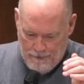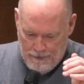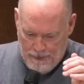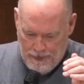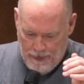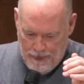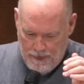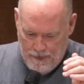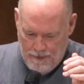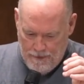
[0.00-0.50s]

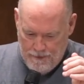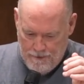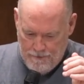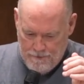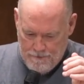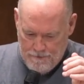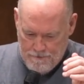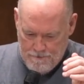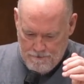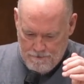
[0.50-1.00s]

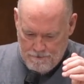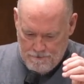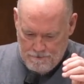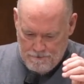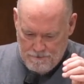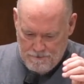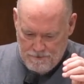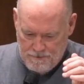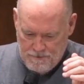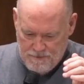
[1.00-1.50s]

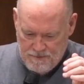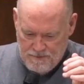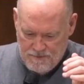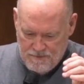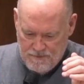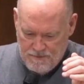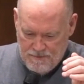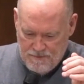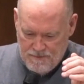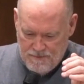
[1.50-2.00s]

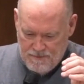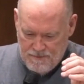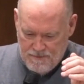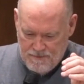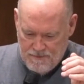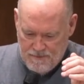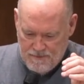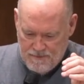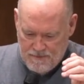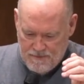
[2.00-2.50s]

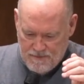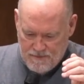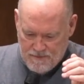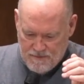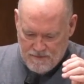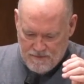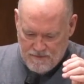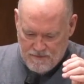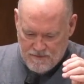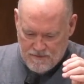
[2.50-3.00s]

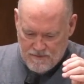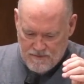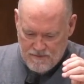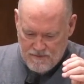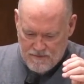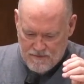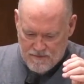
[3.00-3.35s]
Nobody speaks.